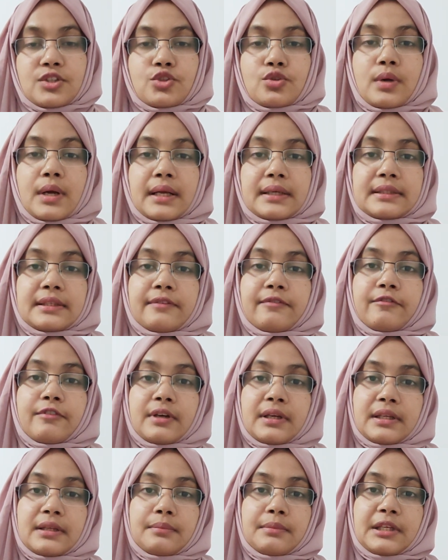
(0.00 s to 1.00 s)
So at the
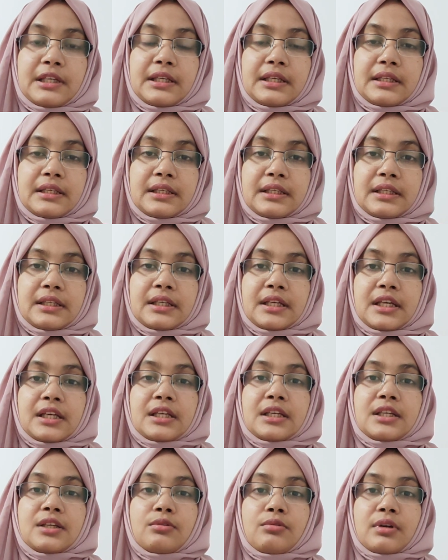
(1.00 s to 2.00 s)
very beginning,
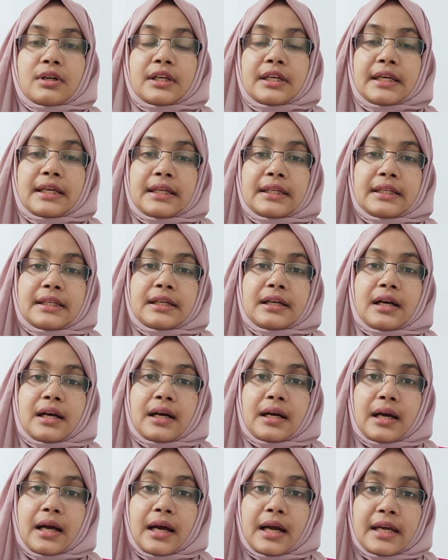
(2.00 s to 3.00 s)
you are gaining
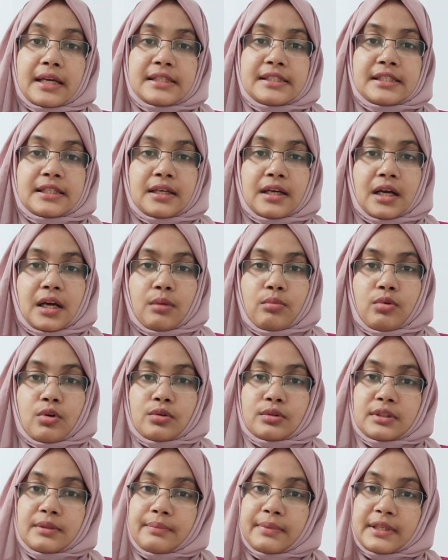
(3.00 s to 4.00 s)
an idea
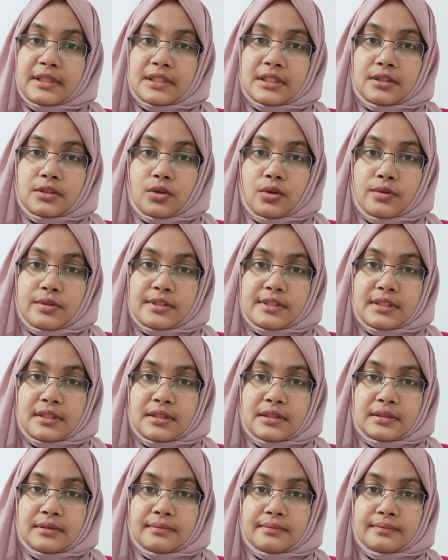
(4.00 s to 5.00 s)
about the patient
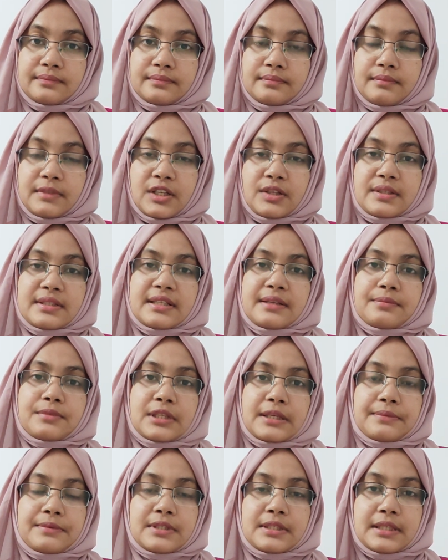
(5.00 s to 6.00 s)
concern. Because
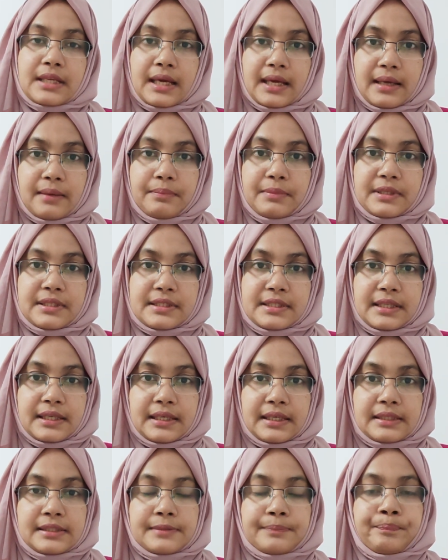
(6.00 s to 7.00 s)
sometimes it happens
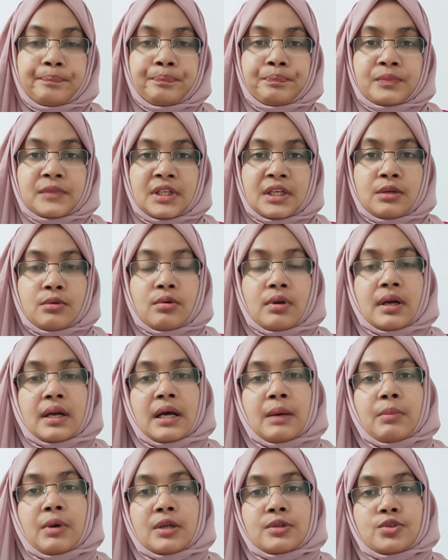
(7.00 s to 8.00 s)
that you
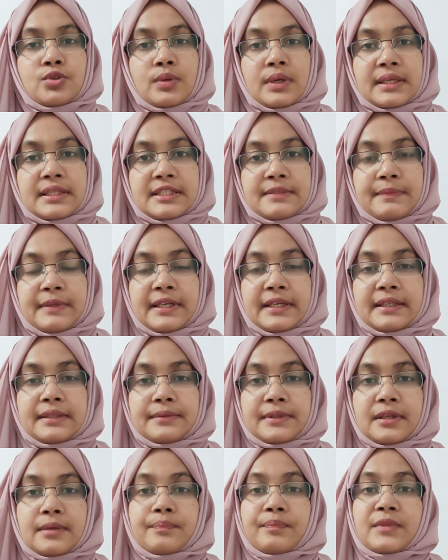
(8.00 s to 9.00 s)
are about to
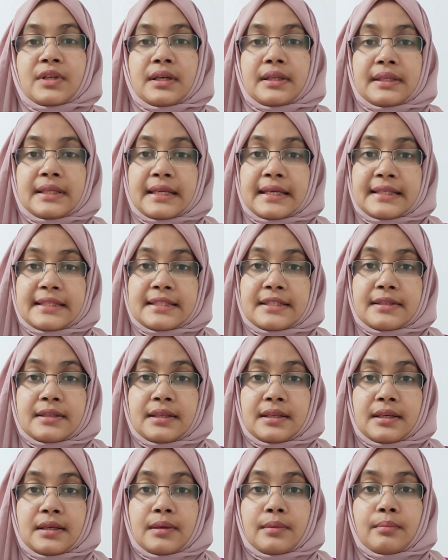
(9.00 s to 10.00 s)
explain the
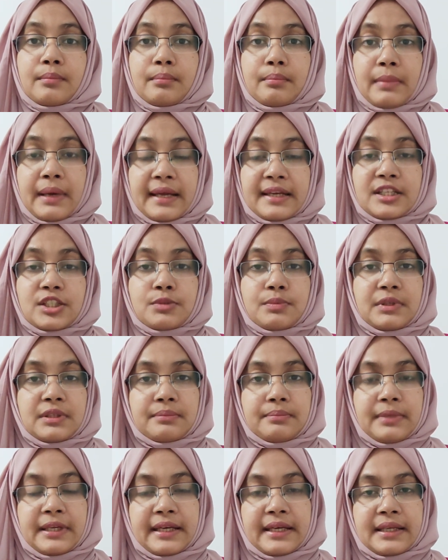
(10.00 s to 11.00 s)
next
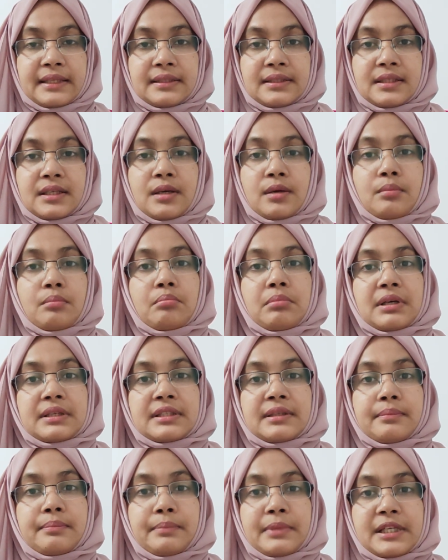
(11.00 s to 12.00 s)
management plan,
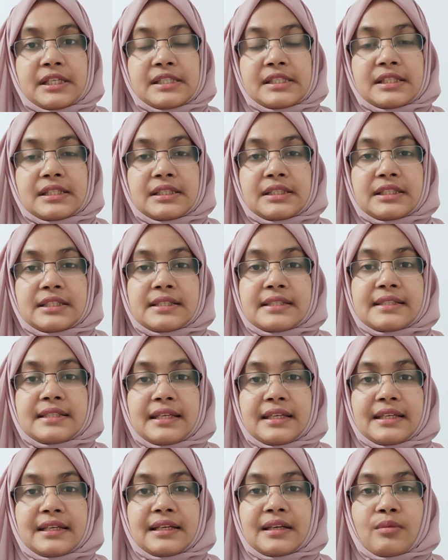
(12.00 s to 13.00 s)
but the patient is
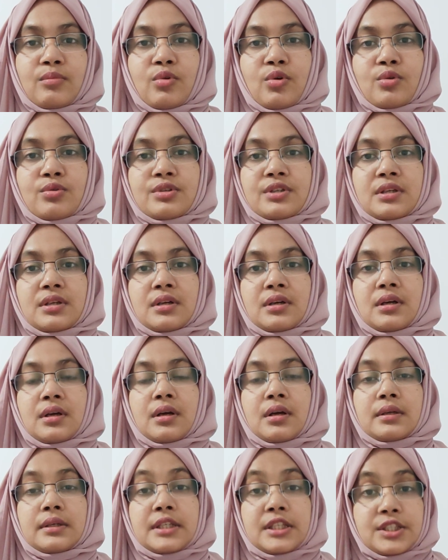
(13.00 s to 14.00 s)
seeking about
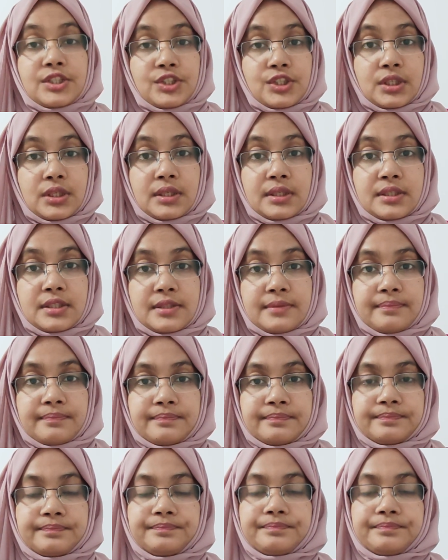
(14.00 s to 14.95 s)
discharge.